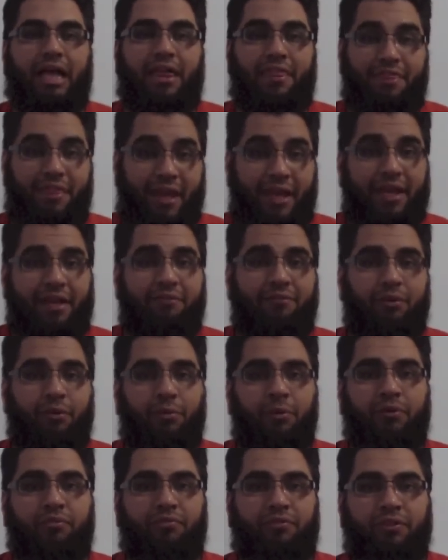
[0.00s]
thank
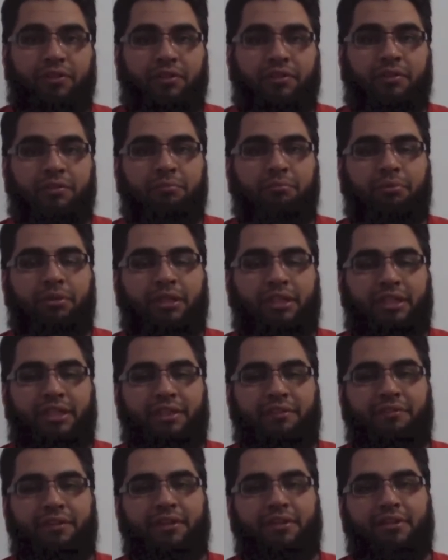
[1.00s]
everyone for putting the
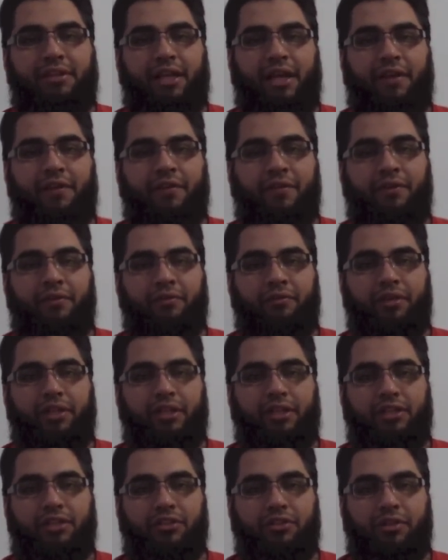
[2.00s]
event together and really
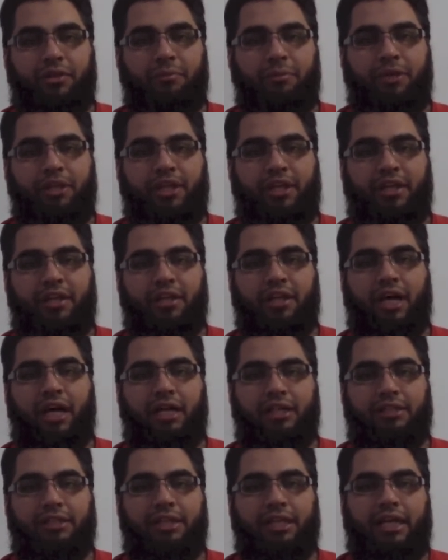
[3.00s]
contributing a
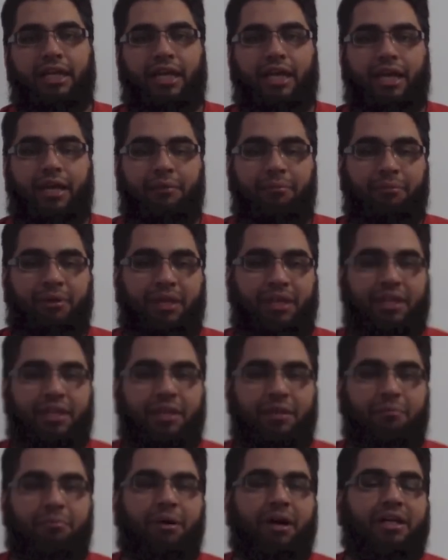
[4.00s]
lot and making
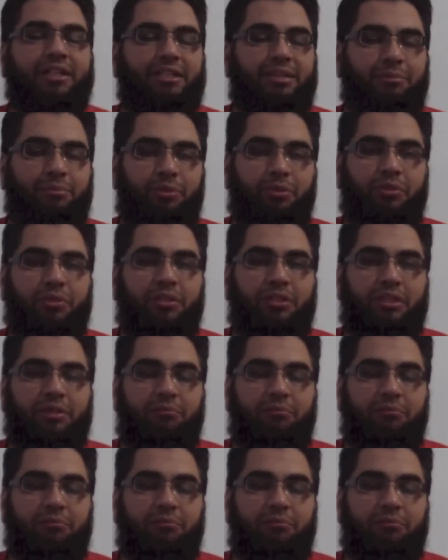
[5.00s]
it possible.